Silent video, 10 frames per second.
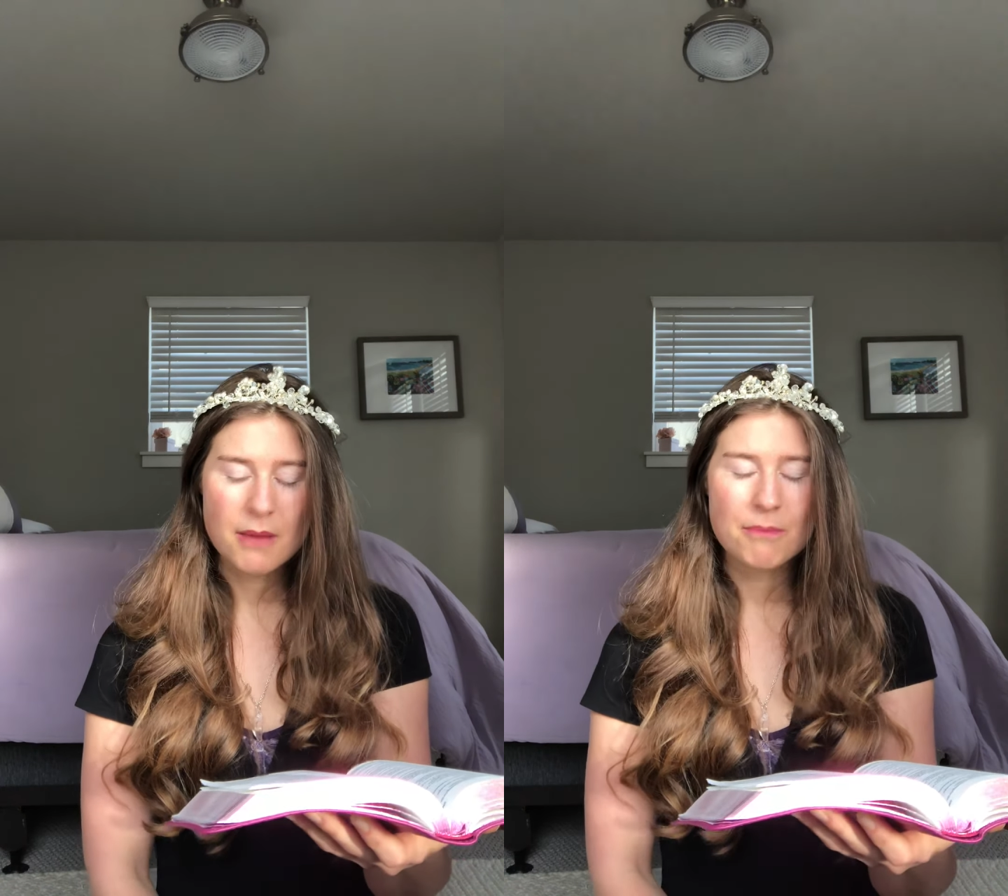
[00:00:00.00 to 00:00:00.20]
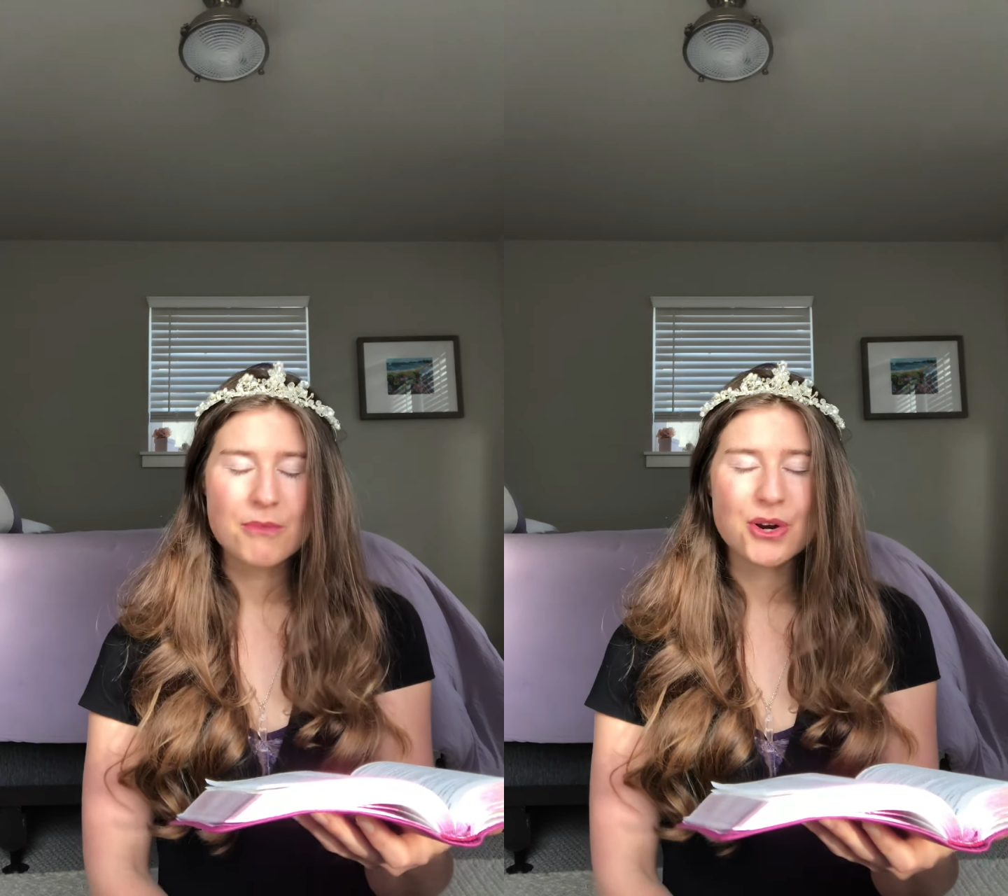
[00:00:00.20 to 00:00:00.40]

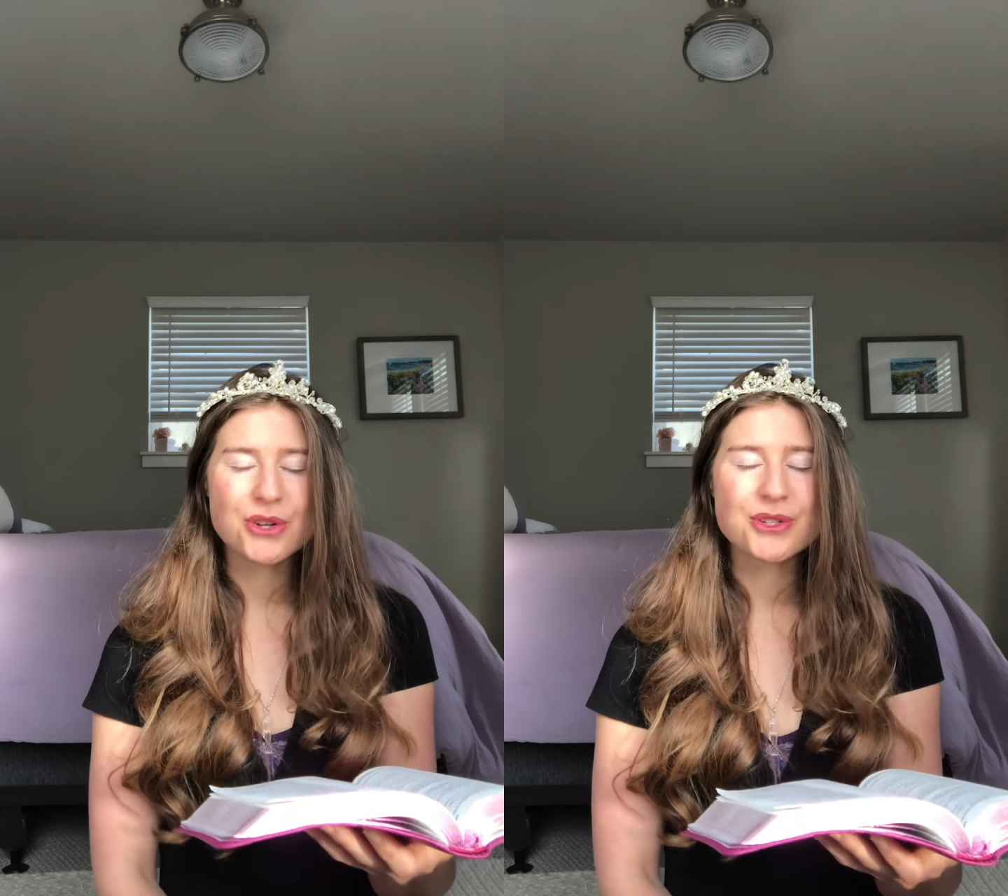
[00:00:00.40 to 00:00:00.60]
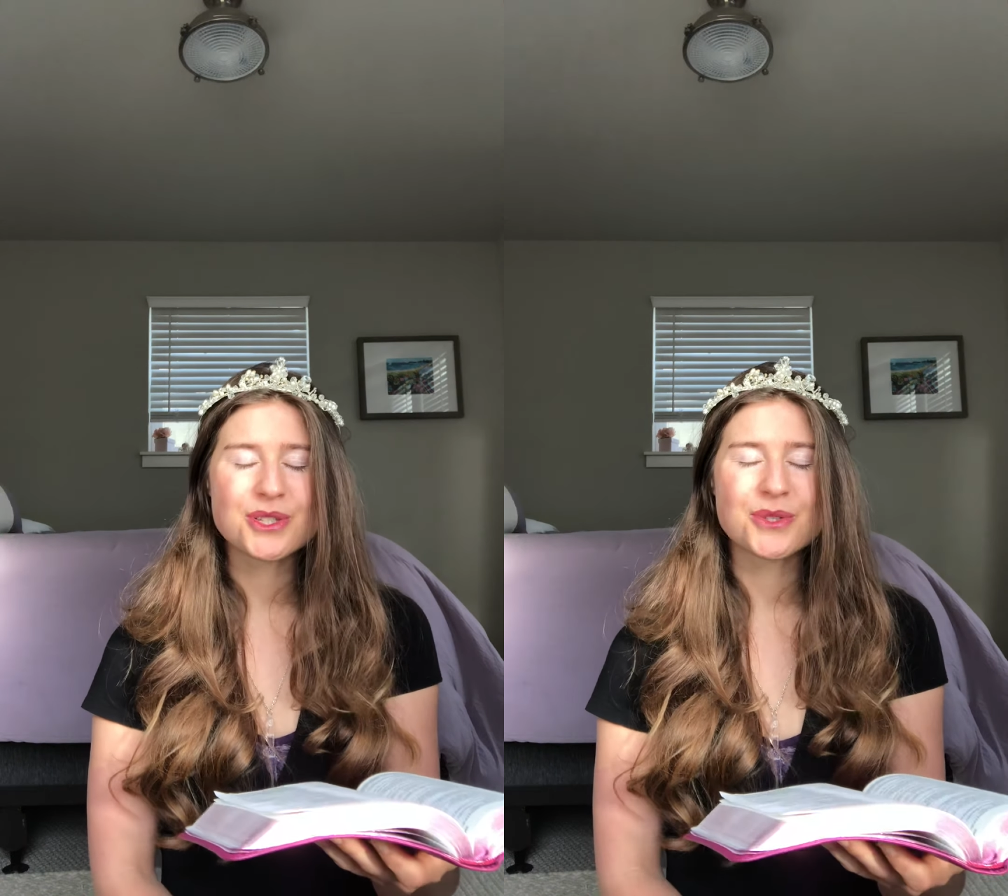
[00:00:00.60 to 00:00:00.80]

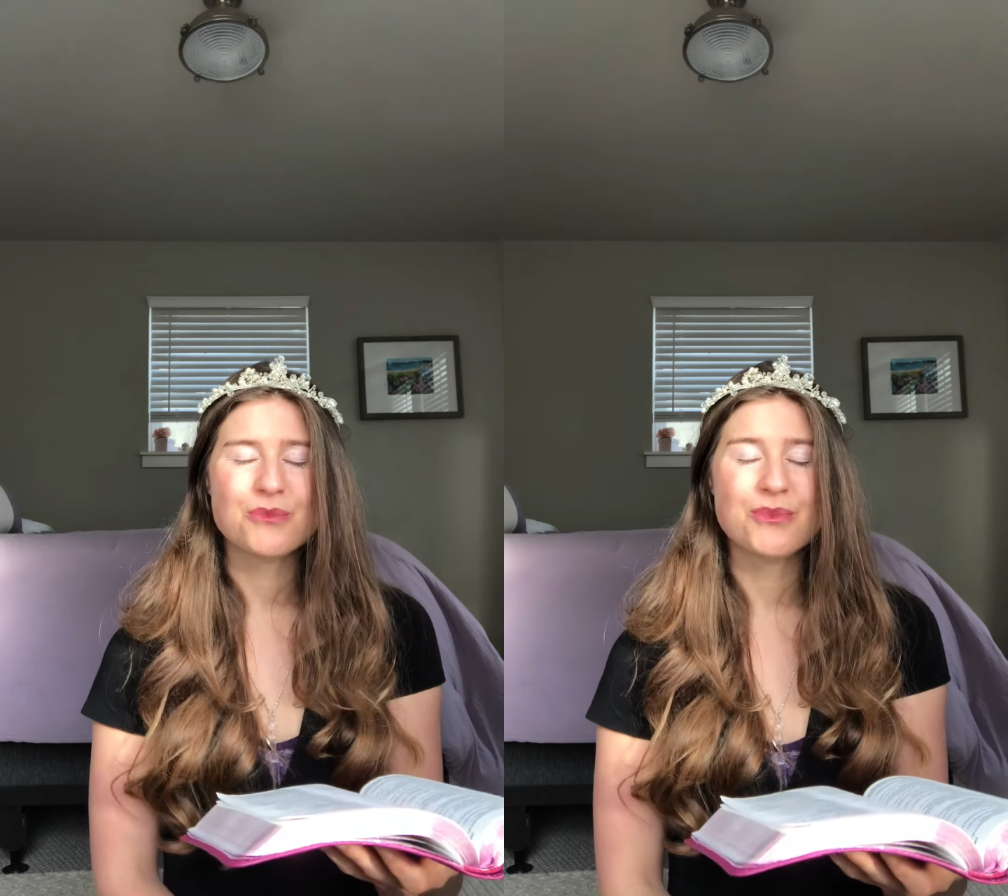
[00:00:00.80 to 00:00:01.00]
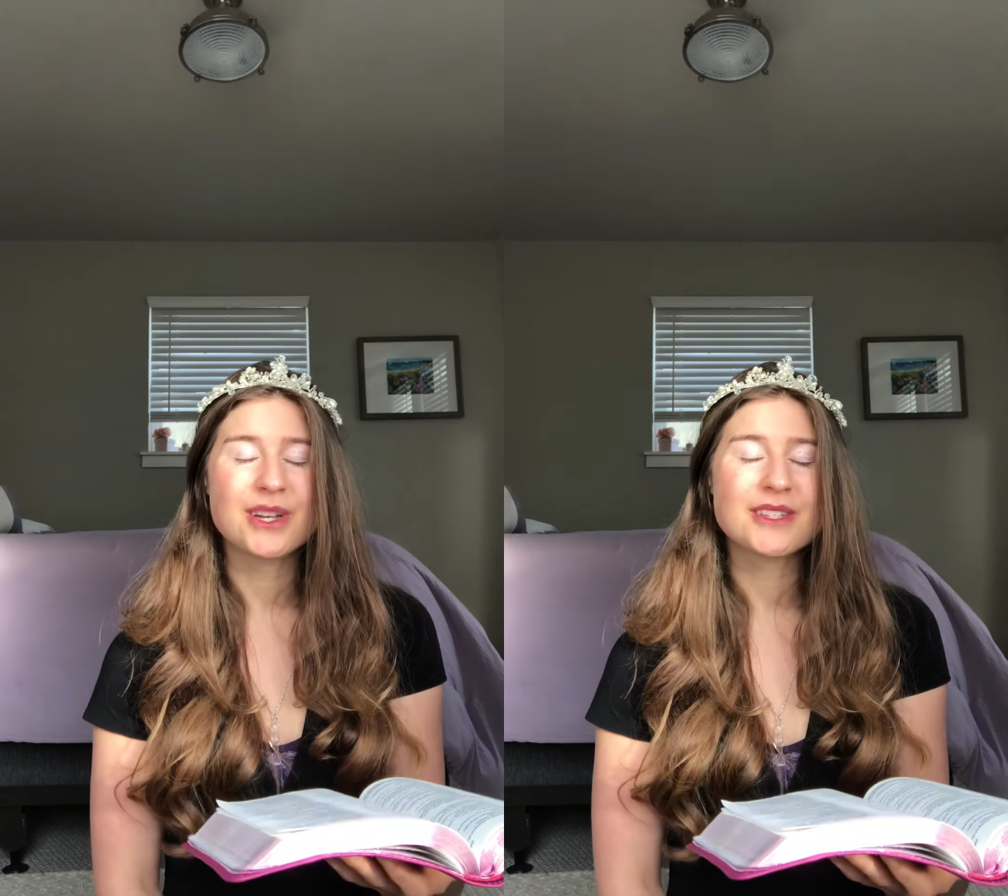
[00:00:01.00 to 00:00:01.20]
myrtles
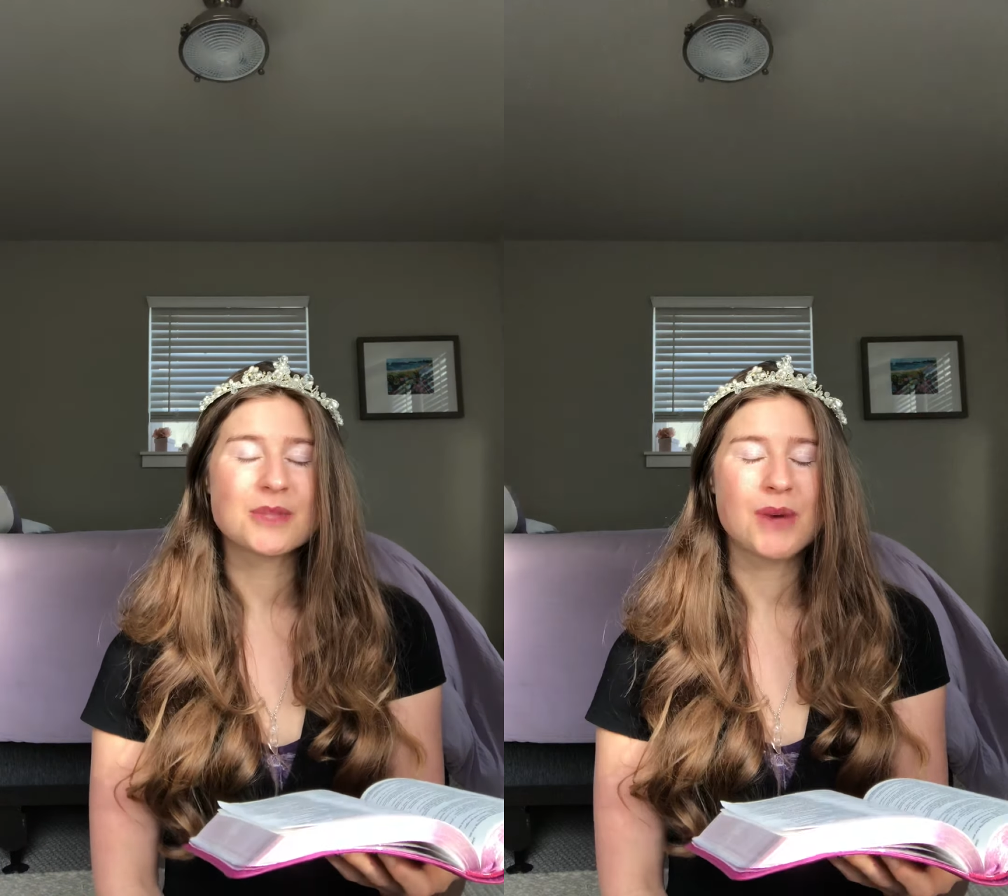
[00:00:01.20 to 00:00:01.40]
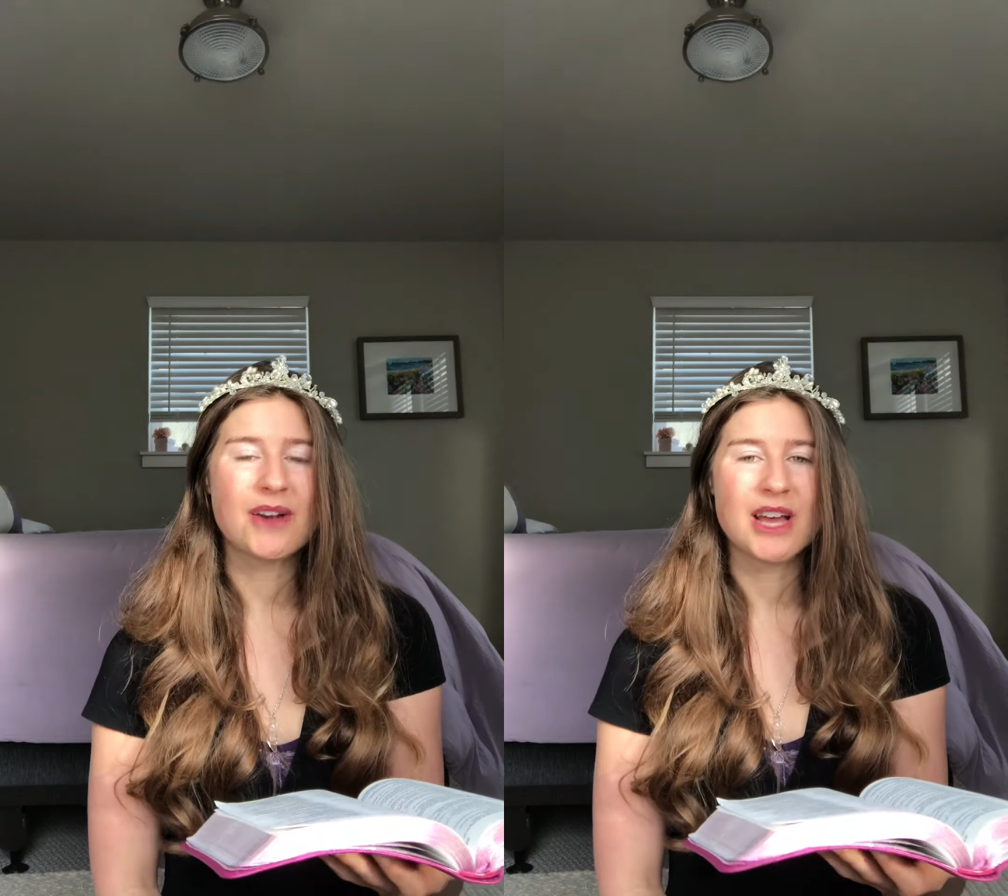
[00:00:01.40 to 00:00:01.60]
will
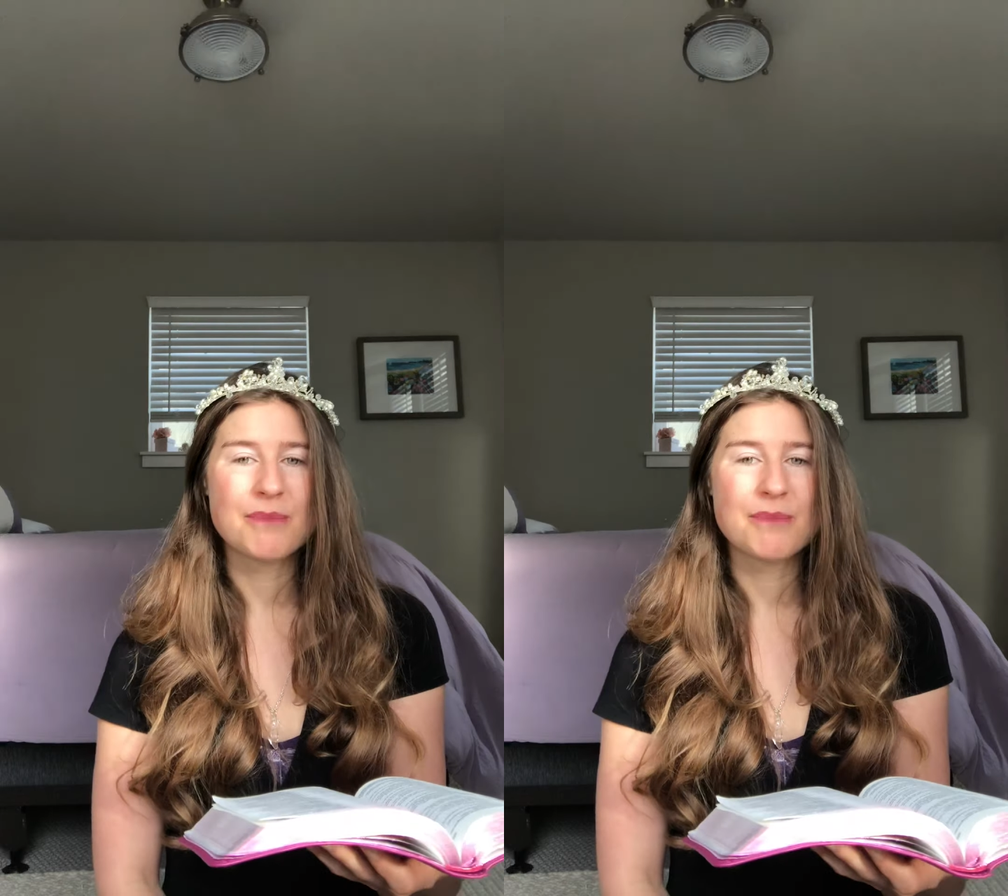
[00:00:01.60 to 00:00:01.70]
sprout